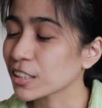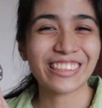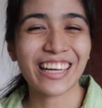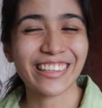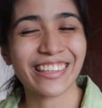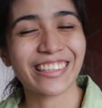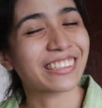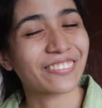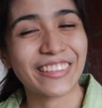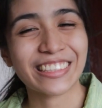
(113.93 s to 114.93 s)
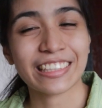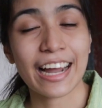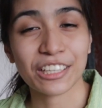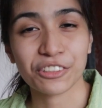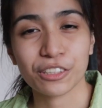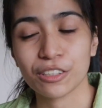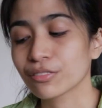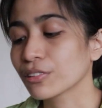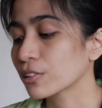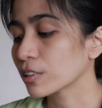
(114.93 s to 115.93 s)
these antihistamines are actually
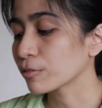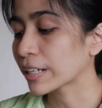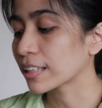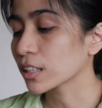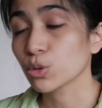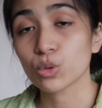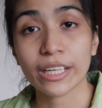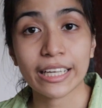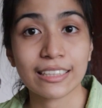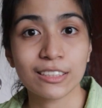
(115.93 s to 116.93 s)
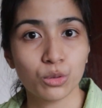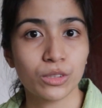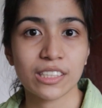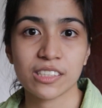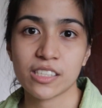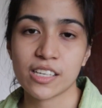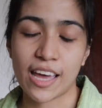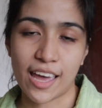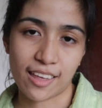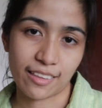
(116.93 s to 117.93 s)
for when the ukay gets too dusty
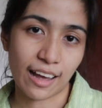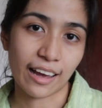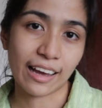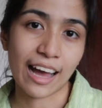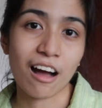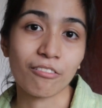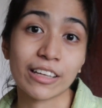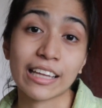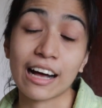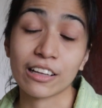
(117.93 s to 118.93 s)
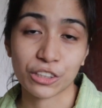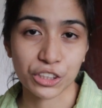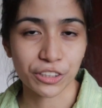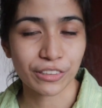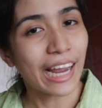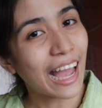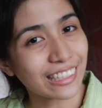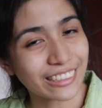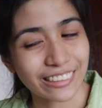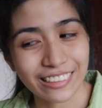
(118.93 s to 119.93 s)
and I have an allergic
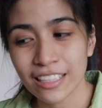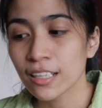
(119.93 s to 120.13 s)
reaction.